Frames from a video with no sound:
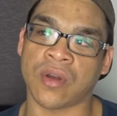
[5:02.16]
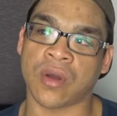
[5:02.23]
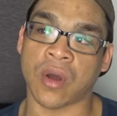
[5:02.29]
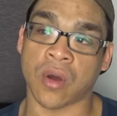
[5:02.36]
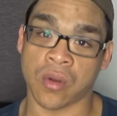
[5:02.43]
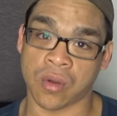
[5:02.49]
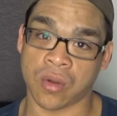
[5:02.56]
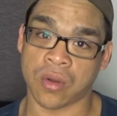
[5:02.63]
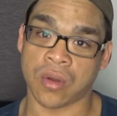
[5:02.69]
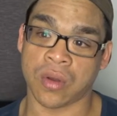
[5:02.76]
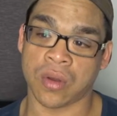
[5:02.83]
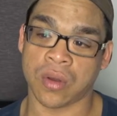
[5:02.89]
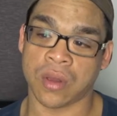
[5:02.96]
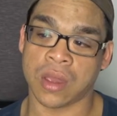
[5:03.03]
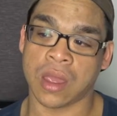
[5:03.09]
Coke
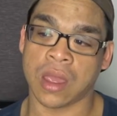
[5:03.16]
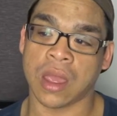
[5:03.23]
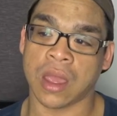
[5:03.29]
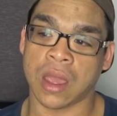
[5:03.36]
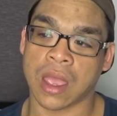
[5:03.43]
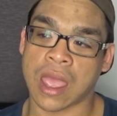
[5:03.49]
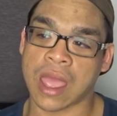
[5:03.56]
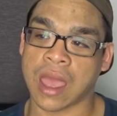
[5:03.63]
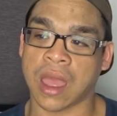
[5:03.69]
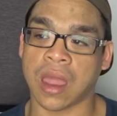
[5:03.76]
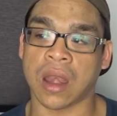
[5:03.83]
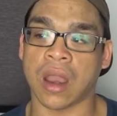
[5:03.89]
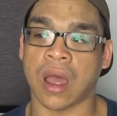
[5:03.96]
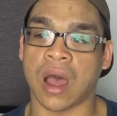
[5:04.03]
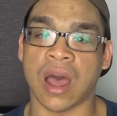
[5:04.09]

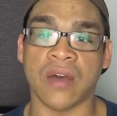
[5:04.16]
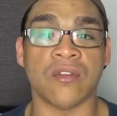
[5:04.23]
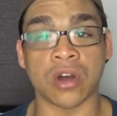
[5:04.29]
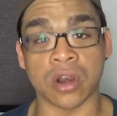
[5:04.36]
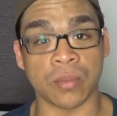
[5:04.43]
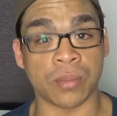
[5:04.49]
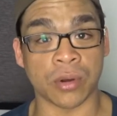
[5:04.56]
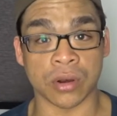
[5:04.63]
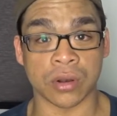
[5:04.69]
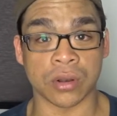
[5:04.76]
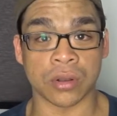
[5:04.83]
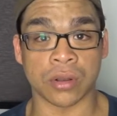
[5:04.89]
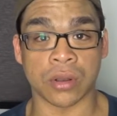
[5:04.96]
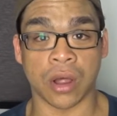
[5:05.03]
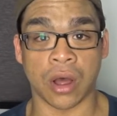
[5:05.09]
and I've got a
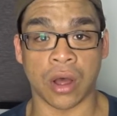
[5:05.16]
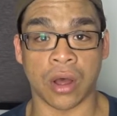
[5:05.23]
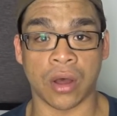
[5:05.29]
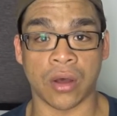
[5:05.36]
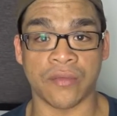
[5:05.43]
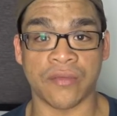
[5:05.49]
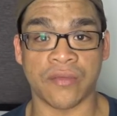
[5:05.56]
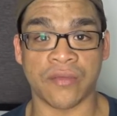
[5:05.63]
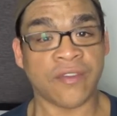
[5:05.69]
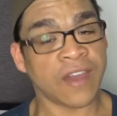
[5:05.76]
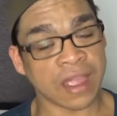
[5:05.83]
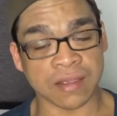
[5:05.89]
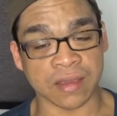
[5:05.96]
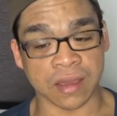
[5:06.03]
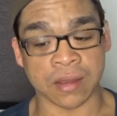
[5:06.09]
bottle of
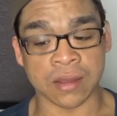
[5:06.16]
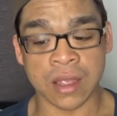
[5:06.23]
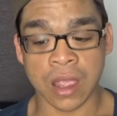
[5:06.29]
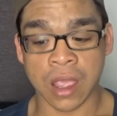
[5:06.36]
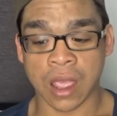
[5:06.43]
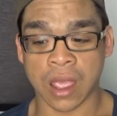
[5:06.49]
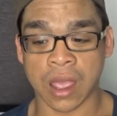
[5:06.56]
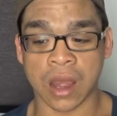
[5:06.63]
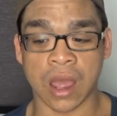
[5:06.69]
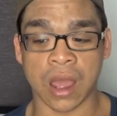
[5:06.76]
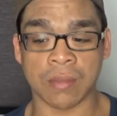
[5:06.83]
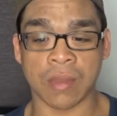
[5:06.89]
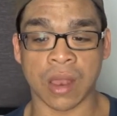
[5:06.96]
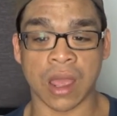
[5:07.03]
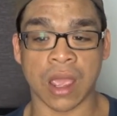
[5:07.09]
Fanta, and
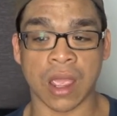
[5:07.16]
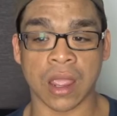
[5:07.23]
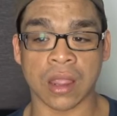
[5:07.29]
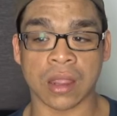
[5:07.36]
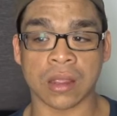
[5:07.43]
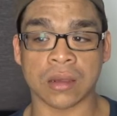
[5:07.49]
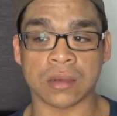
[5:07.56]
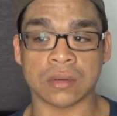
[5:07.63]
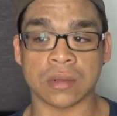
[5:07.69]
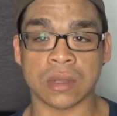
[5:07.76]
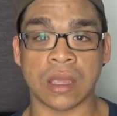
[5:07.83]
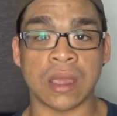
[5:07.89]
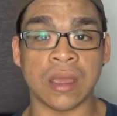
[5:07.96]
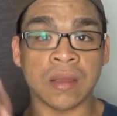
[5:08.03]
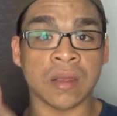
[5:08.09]
I'm like,
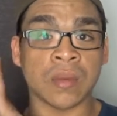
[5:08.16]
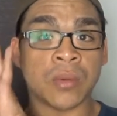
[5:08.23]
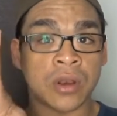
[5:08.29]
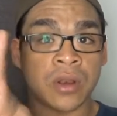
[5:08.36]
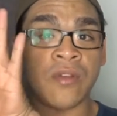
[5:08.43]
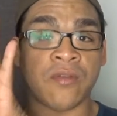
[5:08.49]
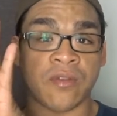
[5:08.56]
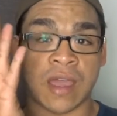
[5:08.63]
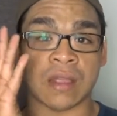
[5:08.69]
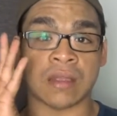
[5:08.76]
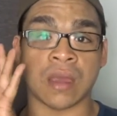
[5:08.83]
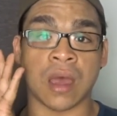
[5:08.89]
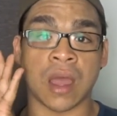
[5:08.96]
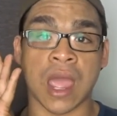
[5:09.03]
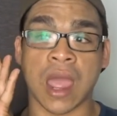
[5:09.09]
here's a bottle of
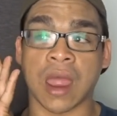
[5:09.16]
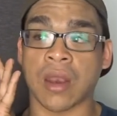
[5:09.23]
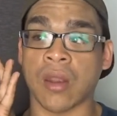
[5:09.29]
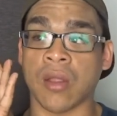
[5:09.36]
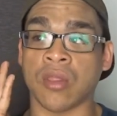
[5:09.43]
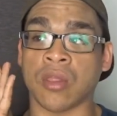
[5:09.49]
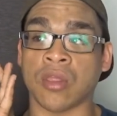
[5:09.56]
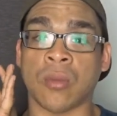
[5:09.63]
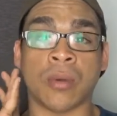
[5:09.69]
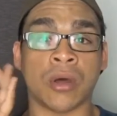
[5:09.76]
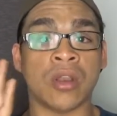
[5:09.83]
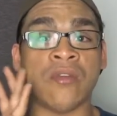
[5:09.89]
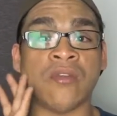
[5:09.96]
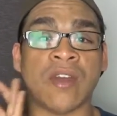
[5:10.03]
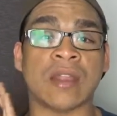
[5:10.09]
Fanta, and the
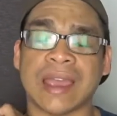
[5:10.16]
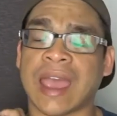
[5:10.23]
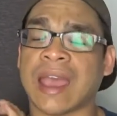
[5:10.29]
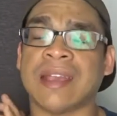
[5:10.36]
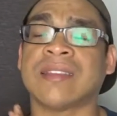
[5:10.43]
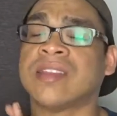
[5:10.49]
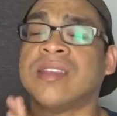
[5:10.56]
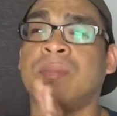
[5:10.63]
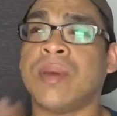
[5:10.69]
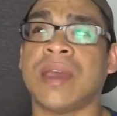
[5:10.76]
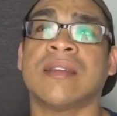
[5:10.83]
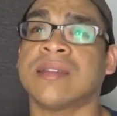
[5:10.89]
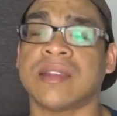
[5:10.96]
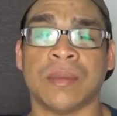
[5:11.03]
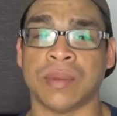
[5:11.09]
bottle of Fanta has the
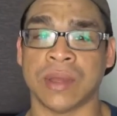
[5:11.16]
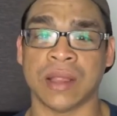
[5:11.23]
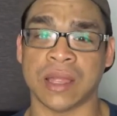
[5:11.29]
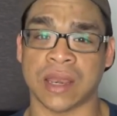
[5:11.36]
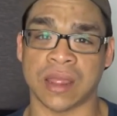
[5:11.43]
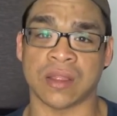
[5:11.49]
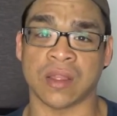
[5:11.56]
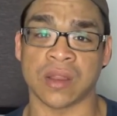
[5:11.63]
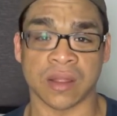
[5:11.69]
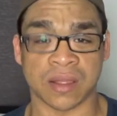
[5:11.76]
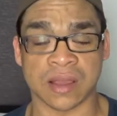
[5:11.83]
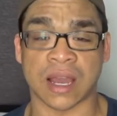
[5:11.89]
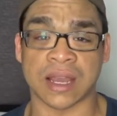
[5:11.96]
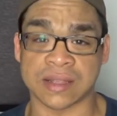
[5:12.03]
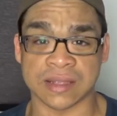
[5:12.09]
best ability to
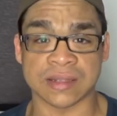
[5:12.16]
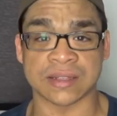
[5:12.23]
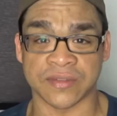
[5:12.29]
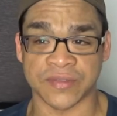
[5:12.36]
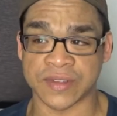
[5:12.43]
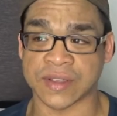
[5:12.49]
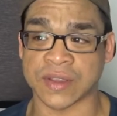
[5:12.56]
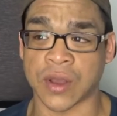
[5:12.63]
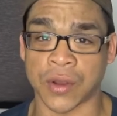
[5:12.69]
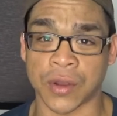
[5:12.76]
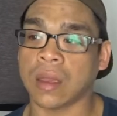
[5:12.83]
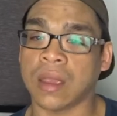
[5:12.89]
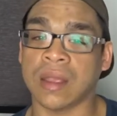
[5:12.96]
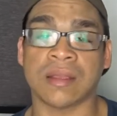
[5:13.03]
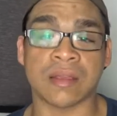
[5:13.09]
disguise itself as Coke.
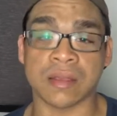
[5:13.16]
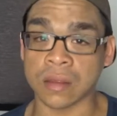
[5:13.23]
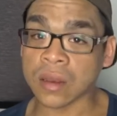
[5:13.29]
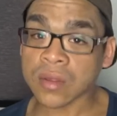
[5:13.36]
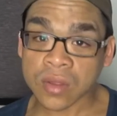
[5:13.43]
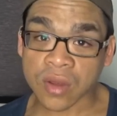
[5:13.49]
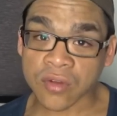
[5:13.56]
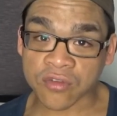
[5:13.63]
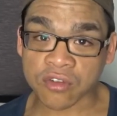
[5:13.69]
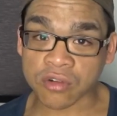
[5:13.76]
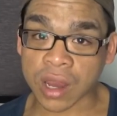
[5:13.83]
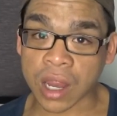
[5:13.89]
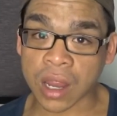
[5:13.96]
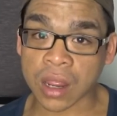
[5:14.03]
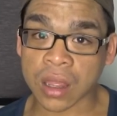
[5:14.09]
It's still a soft
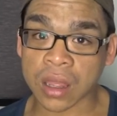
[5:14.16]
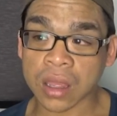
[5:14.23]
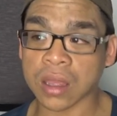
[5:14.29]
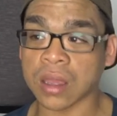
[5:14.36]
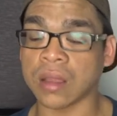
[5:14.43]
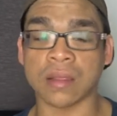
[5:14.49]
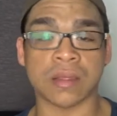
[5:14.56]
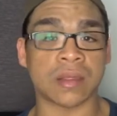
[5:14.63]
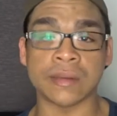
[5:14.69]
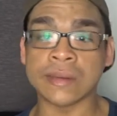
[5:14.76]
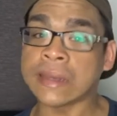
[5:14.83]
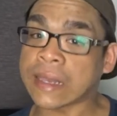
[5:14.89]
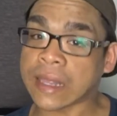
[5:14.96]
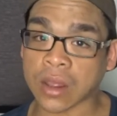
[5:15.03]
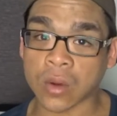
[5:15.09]
drink, it's
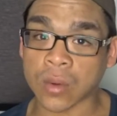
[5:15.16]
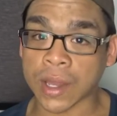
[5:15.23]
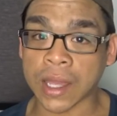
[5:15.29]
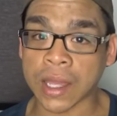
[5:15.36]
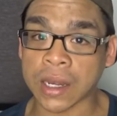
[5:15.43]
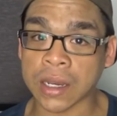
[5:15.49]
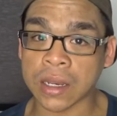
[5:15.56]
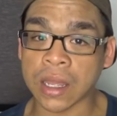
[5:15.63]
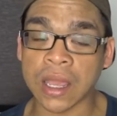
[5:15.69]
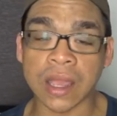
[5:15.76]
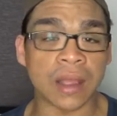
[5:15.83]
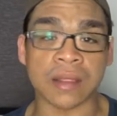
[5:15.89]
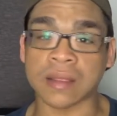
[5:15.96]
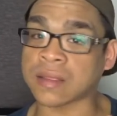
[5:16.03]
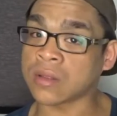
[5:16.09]
still liquid,
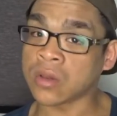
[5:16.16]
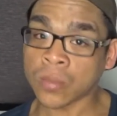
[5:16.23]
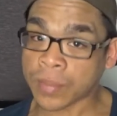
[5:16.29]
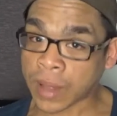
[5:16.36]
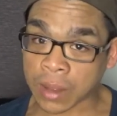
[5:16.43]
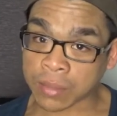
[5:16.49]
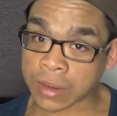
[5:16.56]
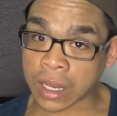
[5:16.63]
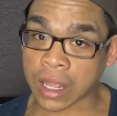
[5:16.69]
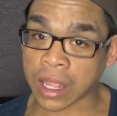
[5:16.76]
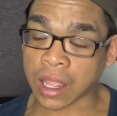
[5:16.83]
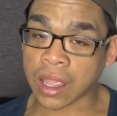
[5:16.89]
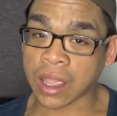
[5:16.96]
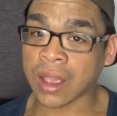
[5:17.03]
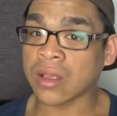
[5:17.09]
it's still
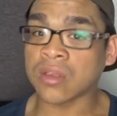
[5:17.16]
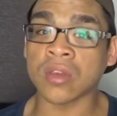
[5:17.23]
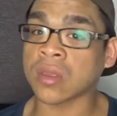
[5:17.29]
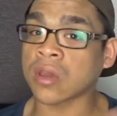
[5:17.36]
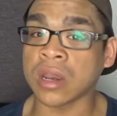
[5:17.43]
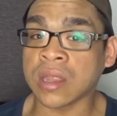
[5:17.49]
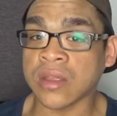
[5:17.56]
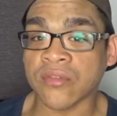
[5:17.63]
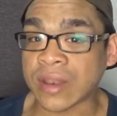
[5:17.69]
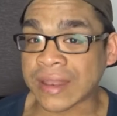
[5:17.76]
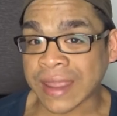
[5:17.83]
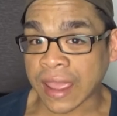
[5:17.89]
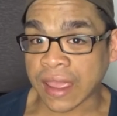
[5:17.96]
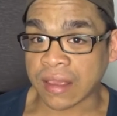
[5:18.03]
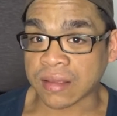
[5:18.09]
bubbly, it's just got a different
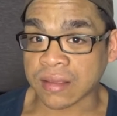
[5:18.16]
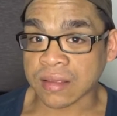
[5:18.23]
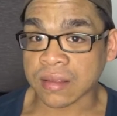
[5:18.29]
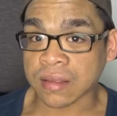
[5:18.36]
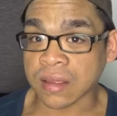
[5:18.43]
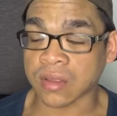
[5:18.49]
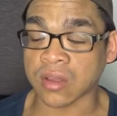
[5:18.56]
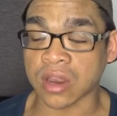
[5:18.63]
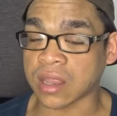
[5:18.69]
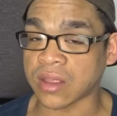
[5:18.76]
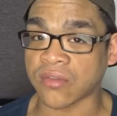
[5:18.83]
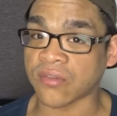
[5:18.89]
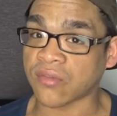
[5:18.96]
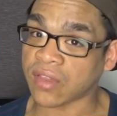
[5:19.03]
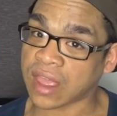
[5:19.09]
taste, it's got a
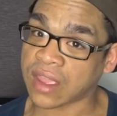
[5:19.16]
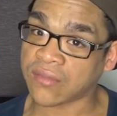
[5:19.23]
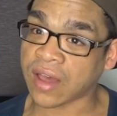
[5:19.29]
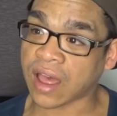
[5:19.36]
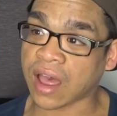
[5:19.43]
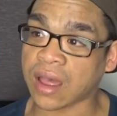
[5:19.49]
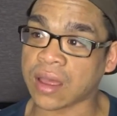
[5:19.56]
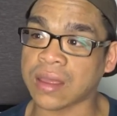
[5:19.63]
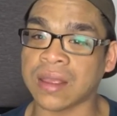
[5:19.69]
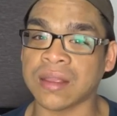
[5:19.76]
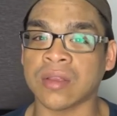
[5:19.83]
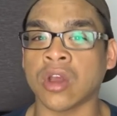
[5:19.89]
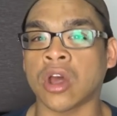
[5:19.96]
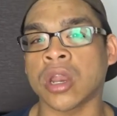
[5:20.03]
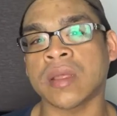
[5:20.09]
different flavor,
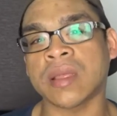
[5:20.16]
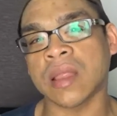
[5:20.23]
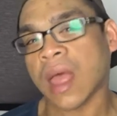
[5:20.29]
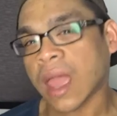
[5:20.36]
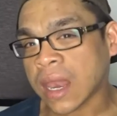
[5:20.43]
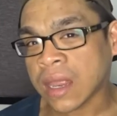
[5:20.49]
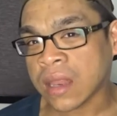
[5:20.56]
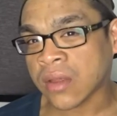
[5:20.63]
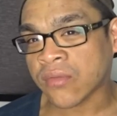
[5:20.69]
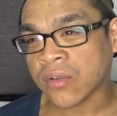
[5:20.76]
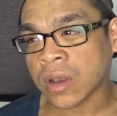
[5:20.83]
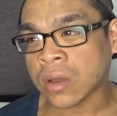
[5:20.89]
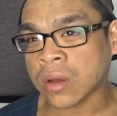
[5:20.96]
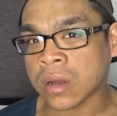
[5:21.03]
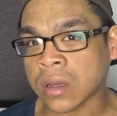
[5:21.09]
it's got a slightly
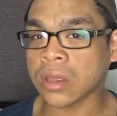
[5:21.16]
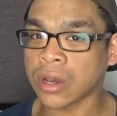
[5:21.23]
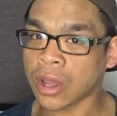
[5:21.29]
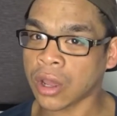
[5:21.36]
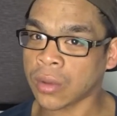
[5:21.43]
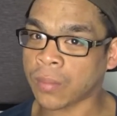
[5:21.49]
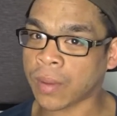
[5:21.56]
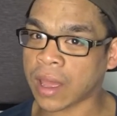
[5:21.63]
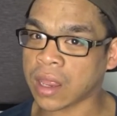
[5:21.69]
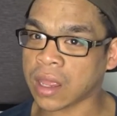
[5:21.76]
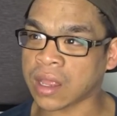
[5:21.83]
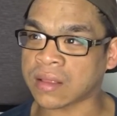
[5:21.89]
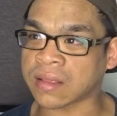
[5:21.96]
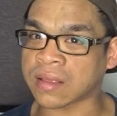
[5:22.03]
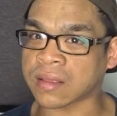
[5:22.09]
different look, you know, but
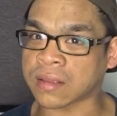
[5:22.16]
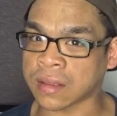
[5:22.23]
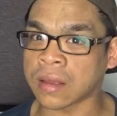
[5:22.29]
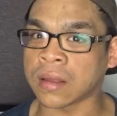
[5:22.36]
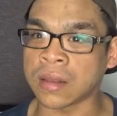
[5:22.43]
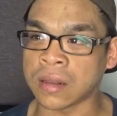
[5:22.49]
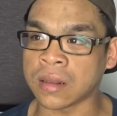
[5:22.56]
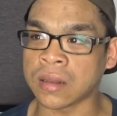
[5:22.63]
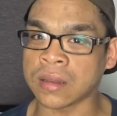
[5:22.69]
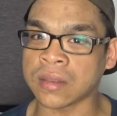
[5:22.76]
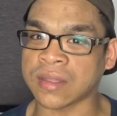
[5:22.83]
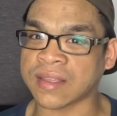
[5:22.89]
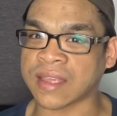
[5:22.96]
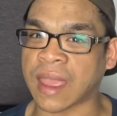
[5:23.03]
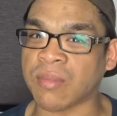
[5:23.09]
it's still
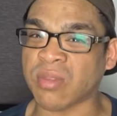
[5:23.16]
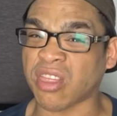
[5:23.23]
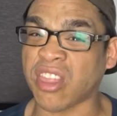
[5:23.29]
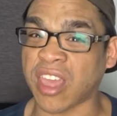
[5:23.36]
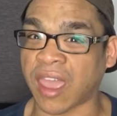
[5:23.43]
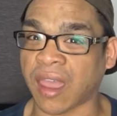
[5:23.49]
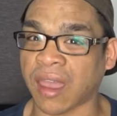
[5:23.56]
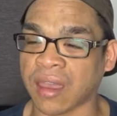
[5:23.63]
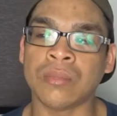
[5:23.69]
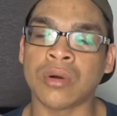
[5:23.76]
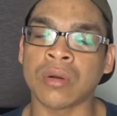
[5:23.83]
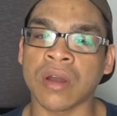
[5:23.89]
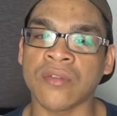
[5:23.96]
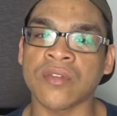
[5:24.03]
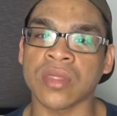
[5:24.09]
the same thing.
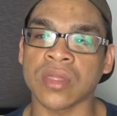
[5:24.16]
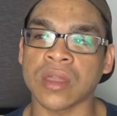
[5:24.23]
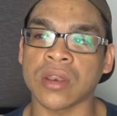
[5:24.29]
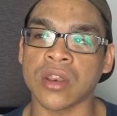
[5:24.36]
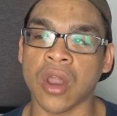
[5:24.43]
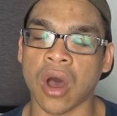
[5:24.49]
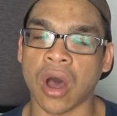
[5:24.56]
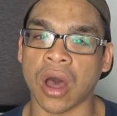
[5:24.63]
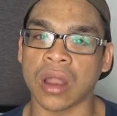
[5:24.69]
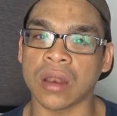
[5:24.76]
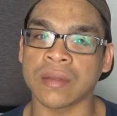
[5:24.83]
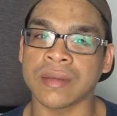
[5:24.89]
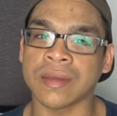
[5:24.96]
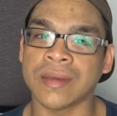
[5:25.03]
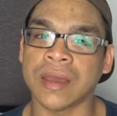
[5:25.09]
More often than
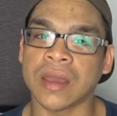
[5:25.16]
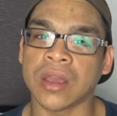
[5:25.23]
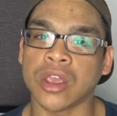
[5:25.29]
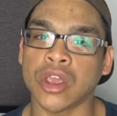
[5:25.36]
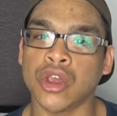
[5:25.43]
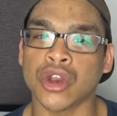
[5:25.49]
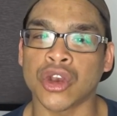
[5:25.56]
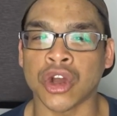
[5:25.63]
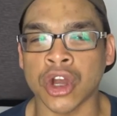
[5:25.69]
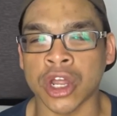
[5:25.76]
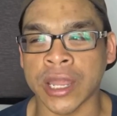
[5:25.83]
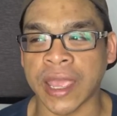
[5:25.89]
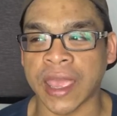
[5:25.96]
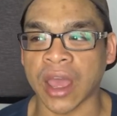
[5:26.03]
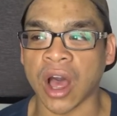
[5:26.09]
not, you're not
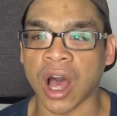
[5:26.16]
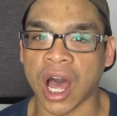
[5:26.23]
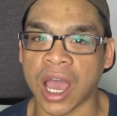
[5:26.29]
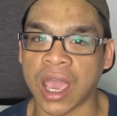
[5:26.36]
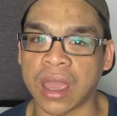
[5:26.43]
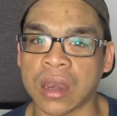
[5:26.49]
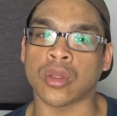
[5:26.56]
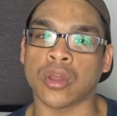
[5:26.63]
gonna get hired.